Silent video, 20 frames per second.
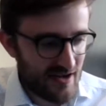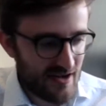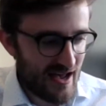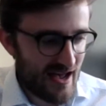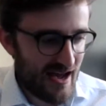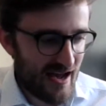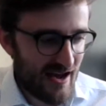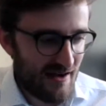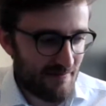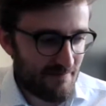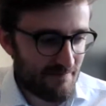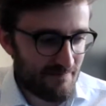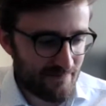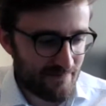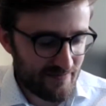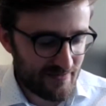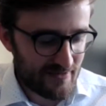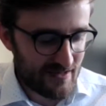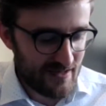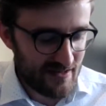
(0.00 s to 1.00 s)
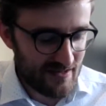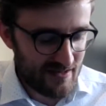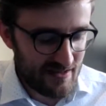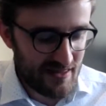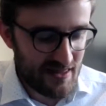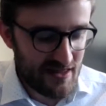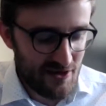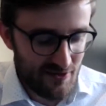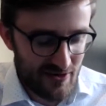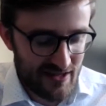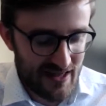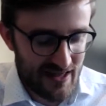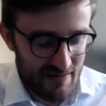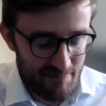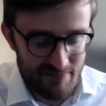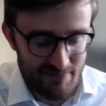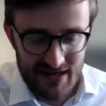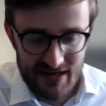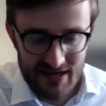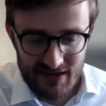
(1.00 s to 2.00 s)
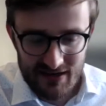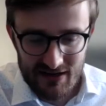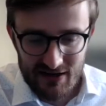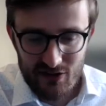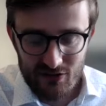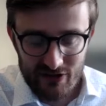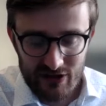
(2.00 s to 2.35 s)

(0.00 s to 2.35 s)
The theory that being, you know,